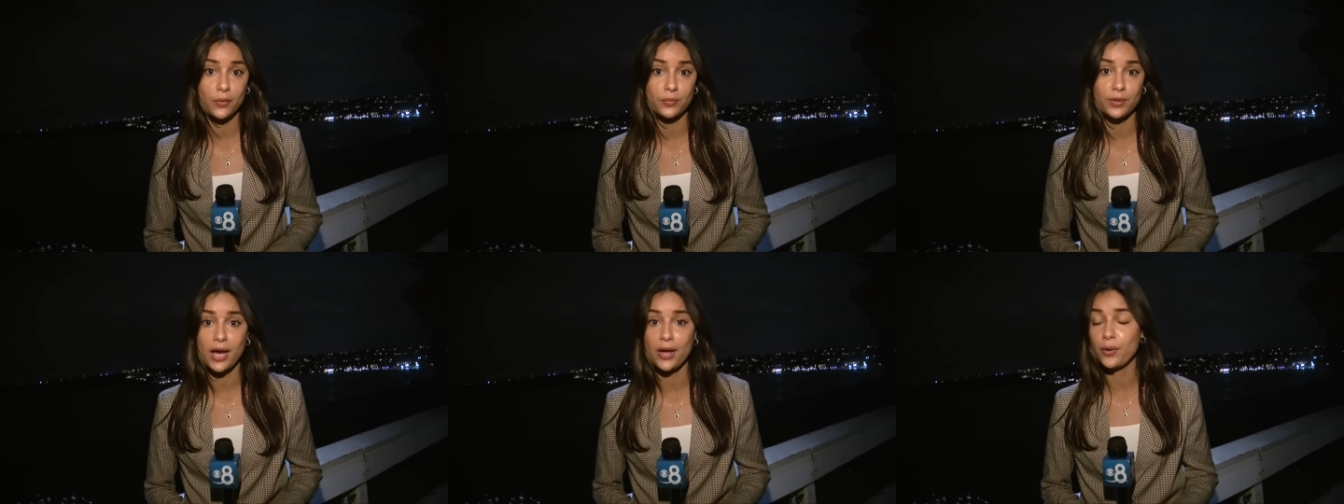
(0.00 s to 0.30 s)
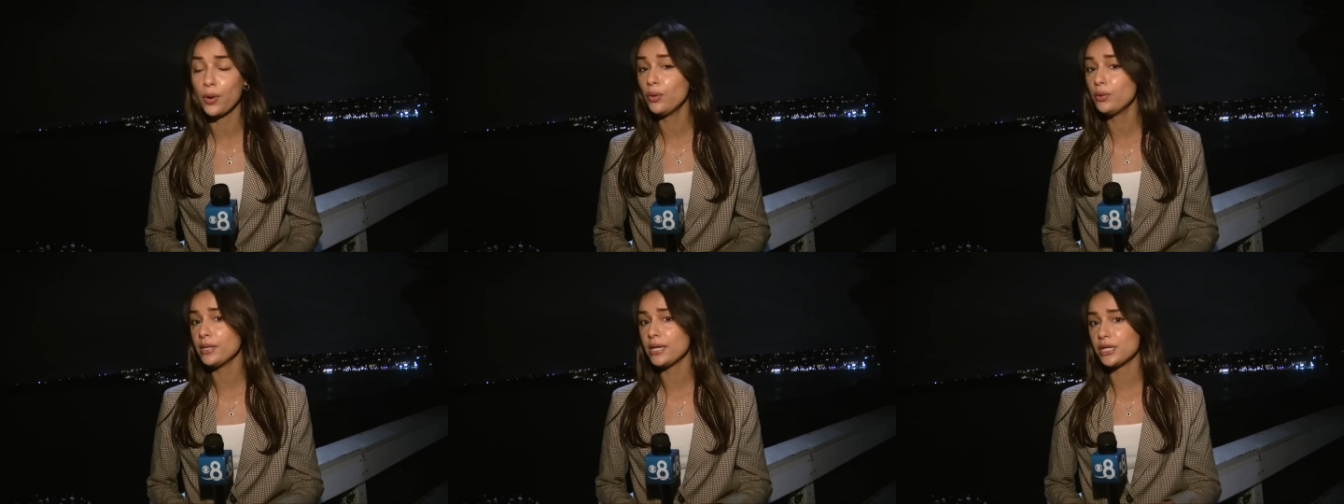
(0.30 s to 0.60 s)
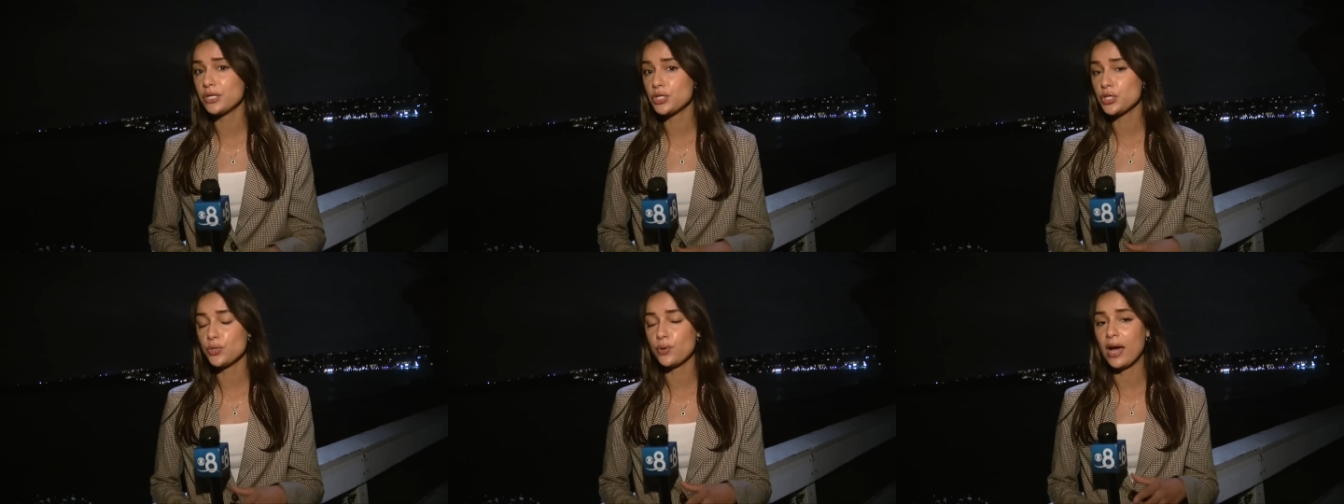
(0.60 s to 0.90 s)
Not only
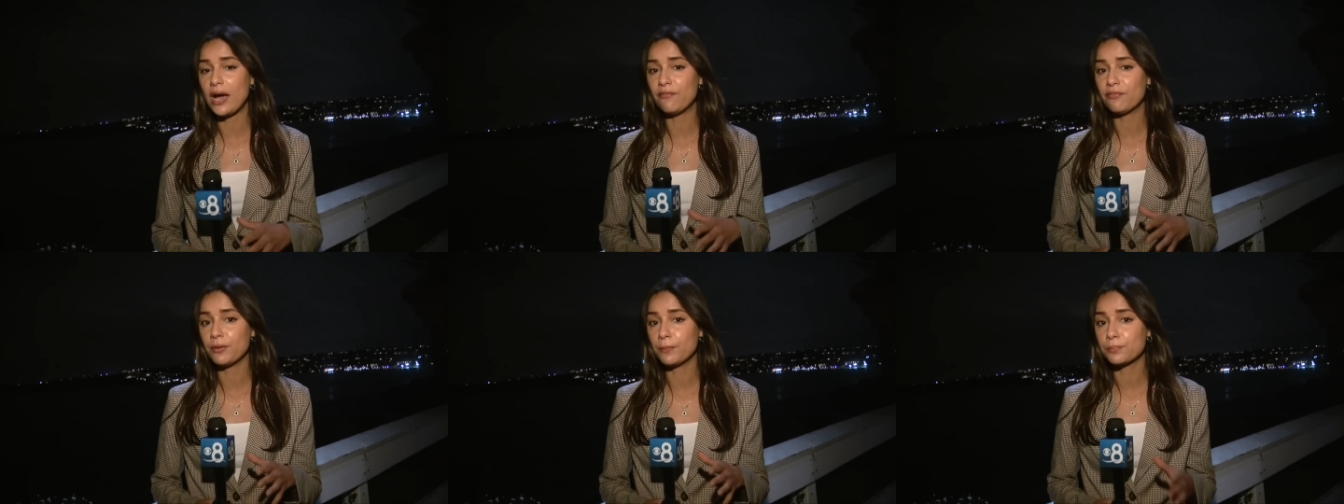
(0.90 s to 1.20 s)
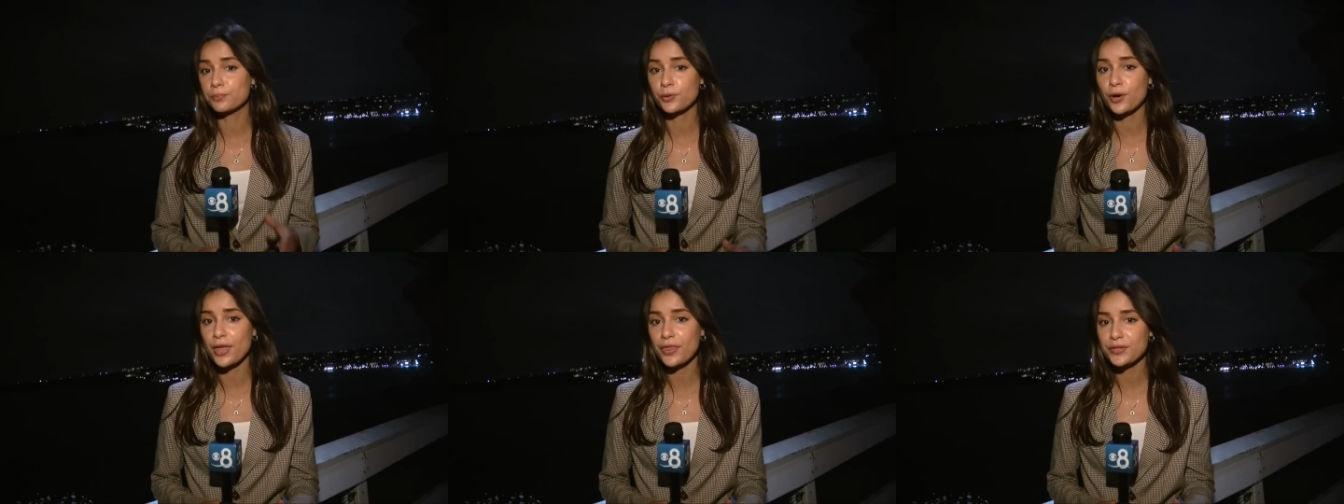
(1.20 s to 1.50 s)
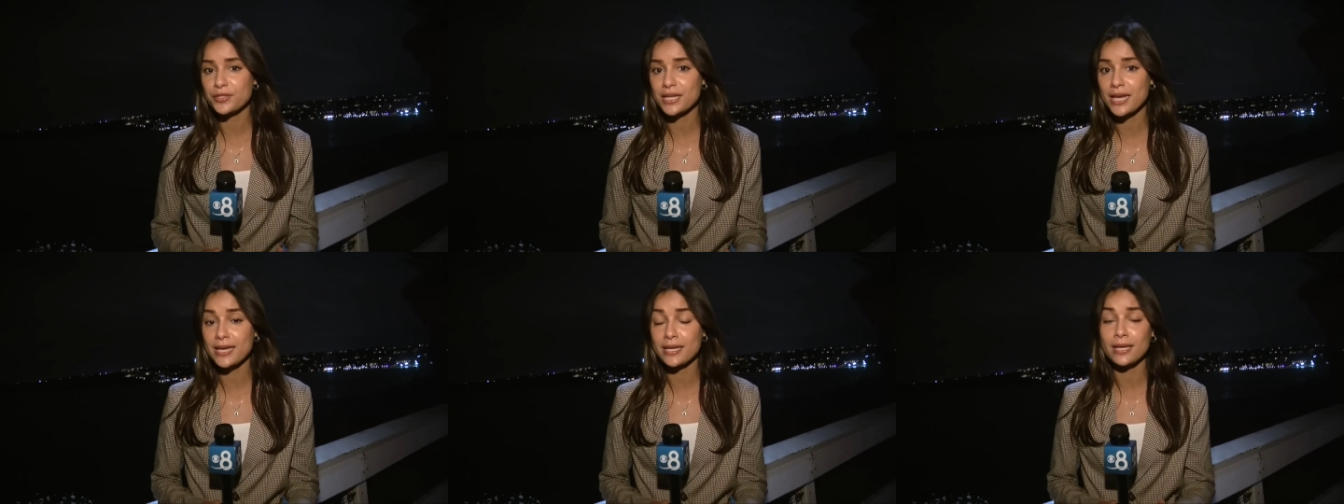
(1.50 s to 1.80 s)
do you have the
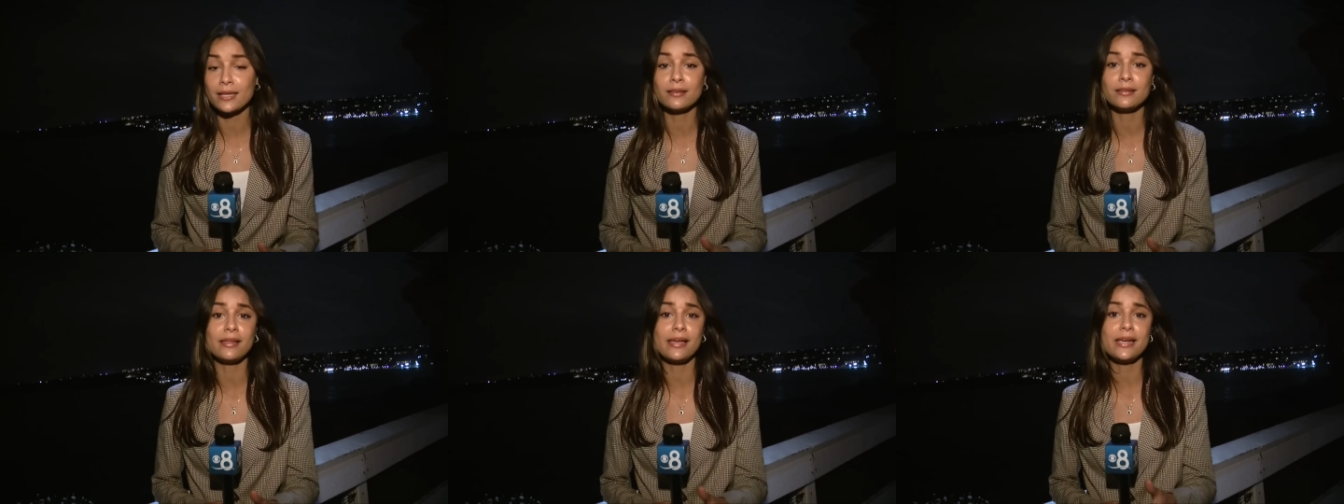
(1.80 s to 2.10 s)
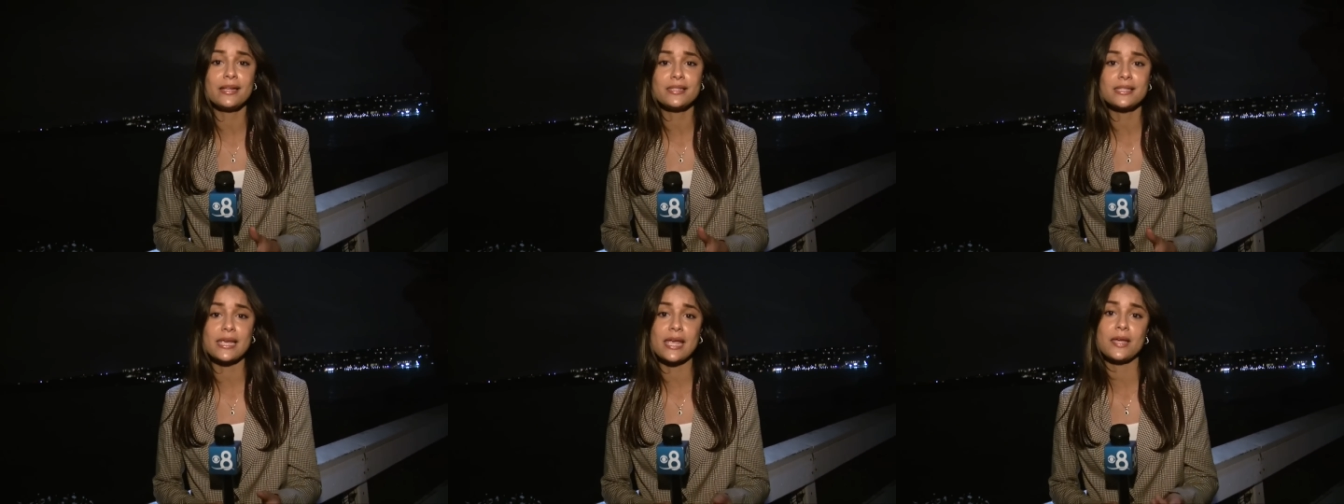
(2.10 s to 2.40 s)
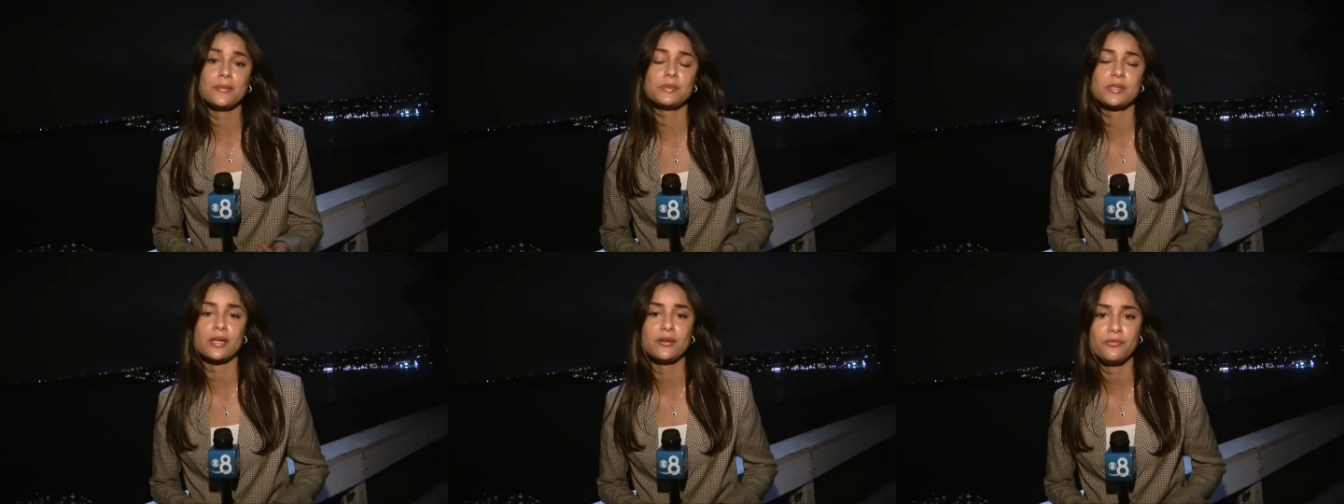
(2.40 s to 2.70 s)
breathtaking
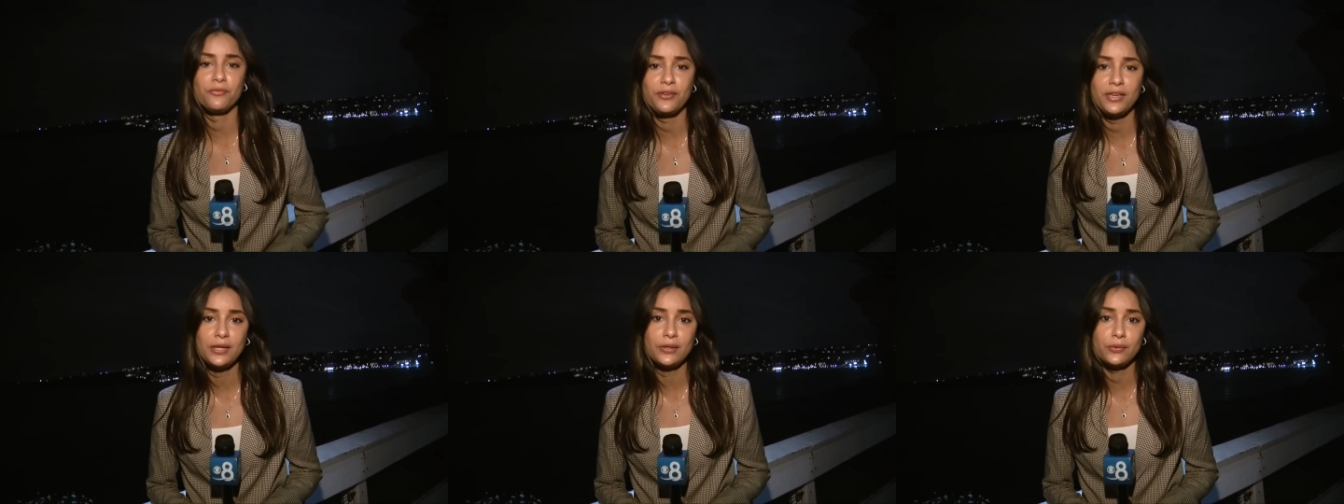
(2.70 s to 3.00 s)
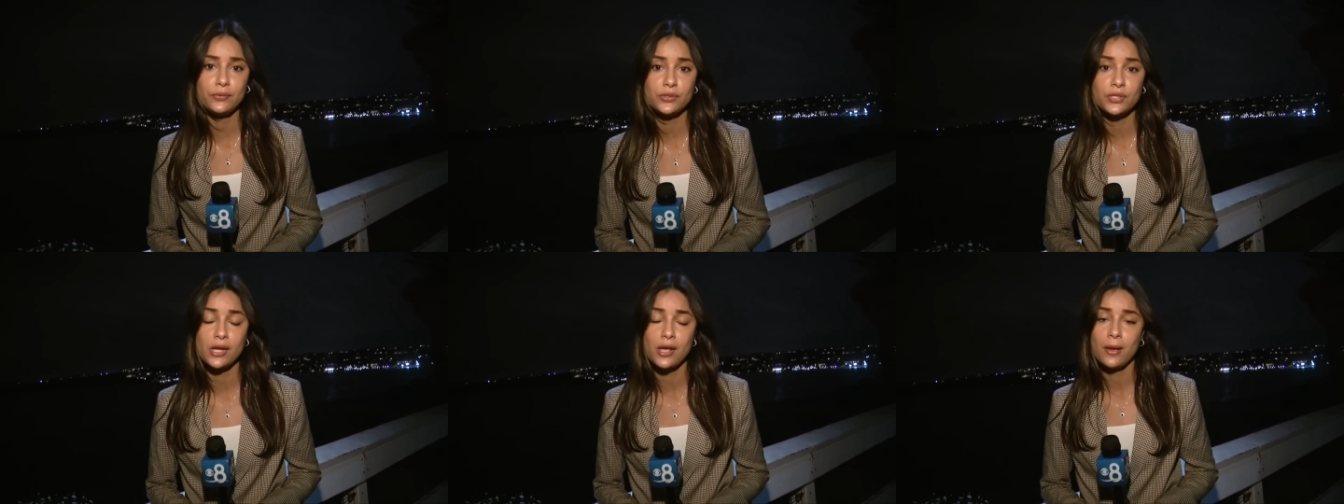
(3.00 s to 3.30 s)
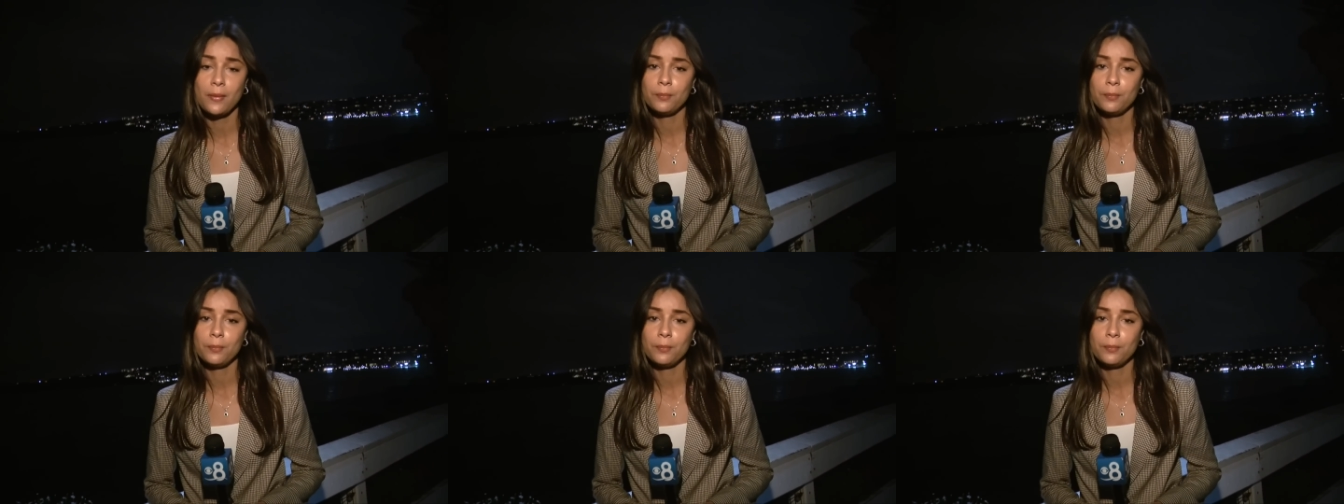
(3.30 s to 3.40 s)
landscapes and views,